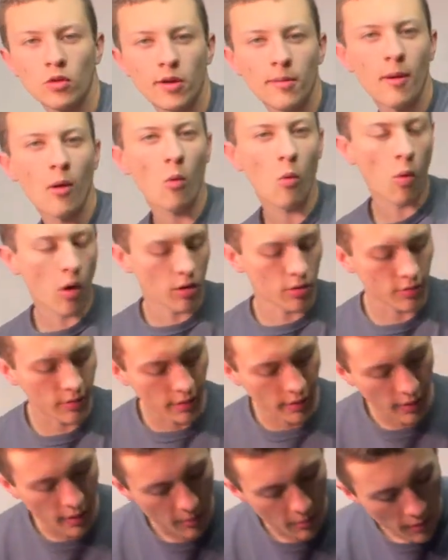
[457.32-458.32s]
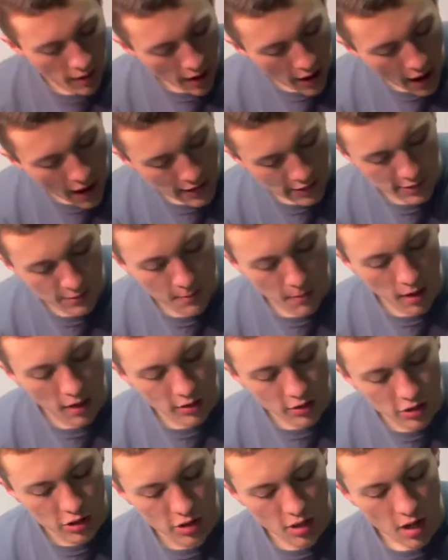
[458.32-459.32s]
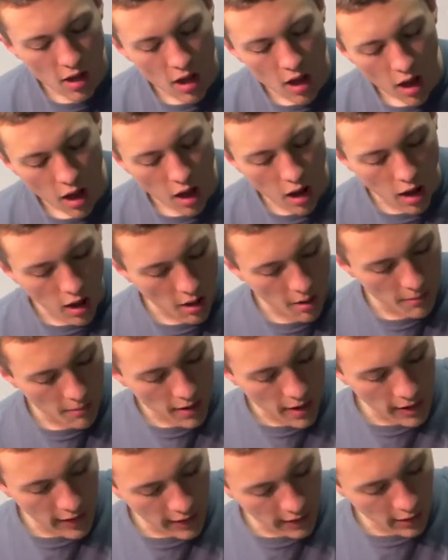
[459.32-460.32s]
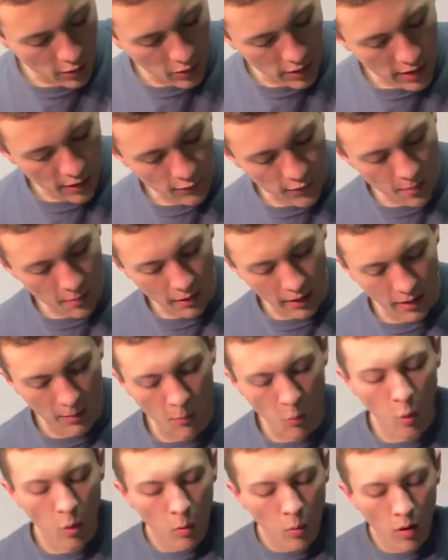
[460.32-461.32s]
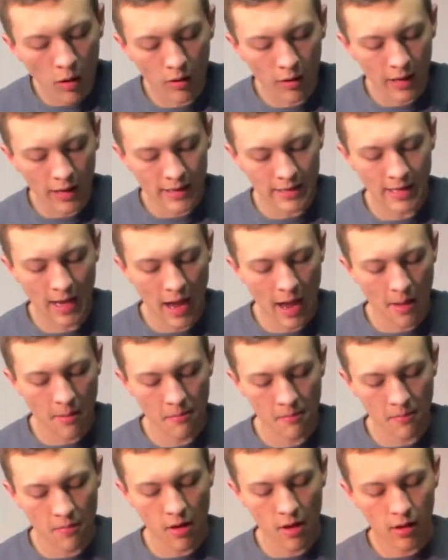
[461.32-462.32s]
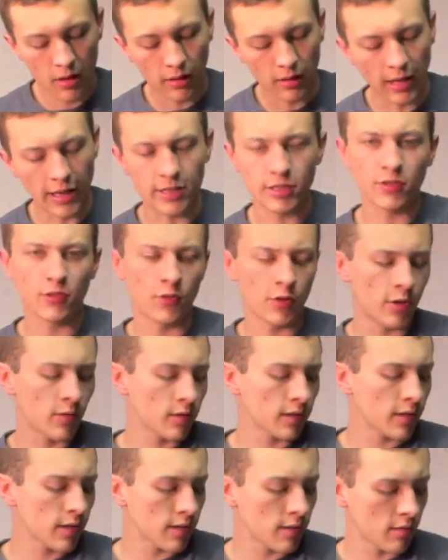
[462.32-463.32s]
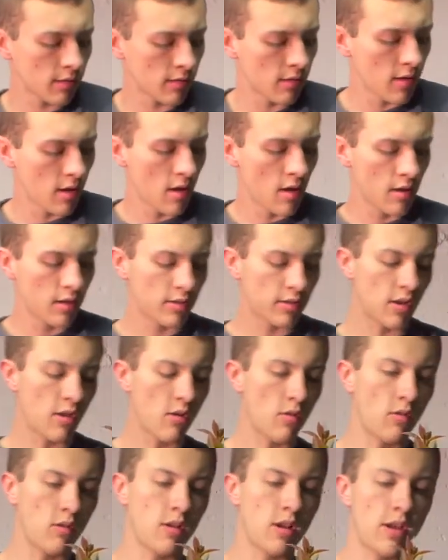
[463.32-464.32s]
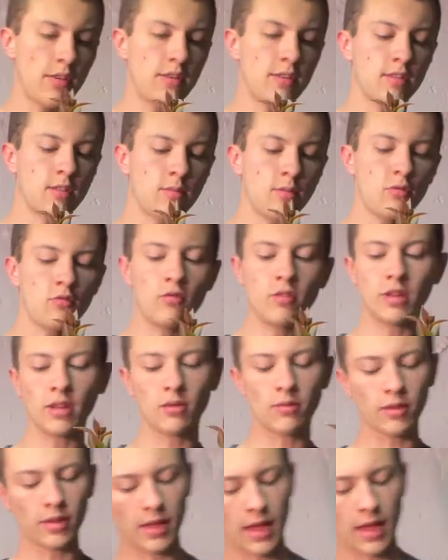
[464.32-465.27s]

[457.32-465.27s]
about watering them as much. And I can give them like more water at a time, less frequently. So I think they'll be really, really